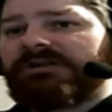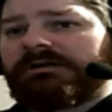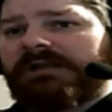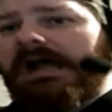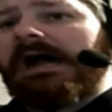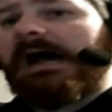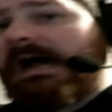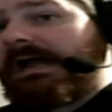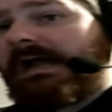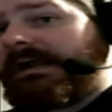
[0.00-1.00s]
to
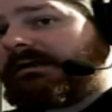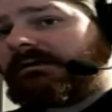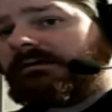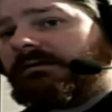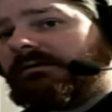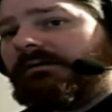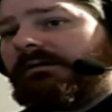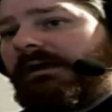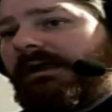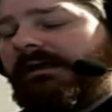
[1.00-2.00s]
hide
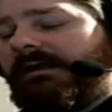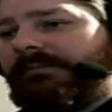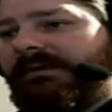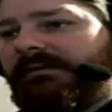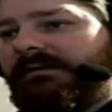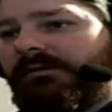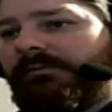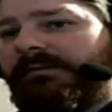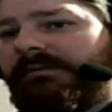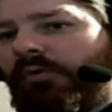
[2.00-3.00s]
and be a little
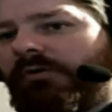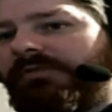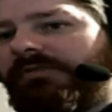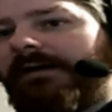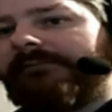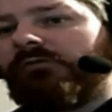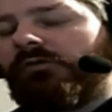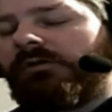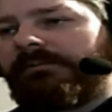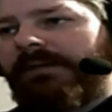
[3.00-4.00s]
bit more thoughtful
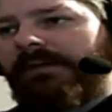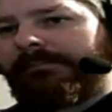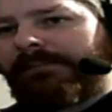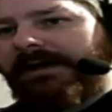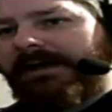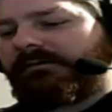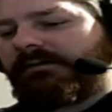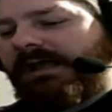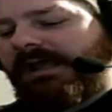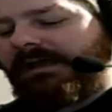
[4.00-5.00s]
of my pattern,
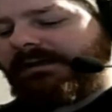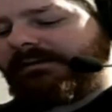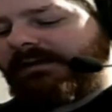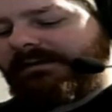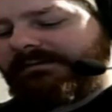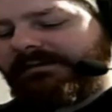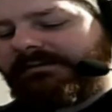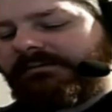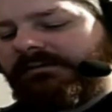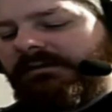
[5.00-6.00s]
and I did.
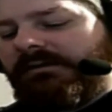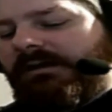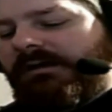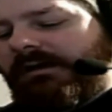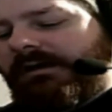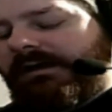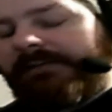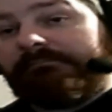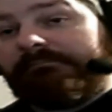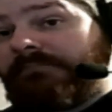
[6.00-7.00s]
I
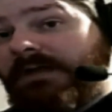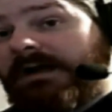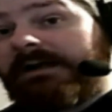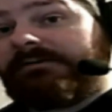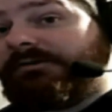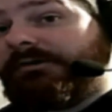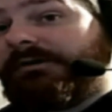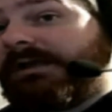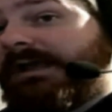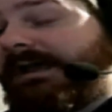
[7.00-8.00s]
am not good
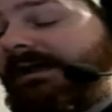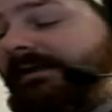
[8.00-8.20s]
at